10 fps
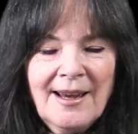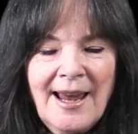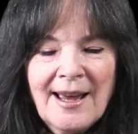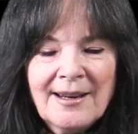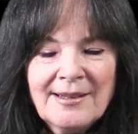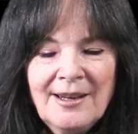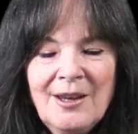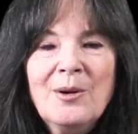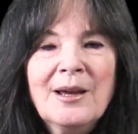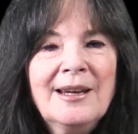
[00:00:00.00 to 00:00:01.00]
And
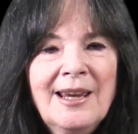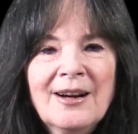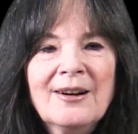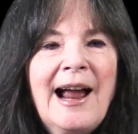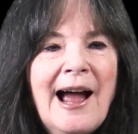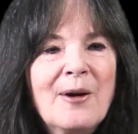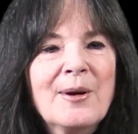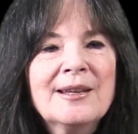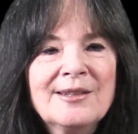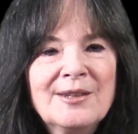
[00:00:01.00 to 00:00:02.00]
you can hear how
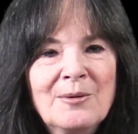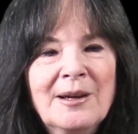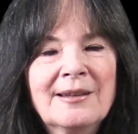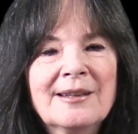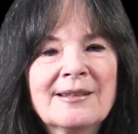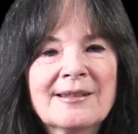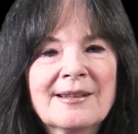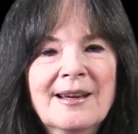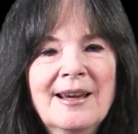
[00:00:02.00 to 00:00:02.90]
he's doing this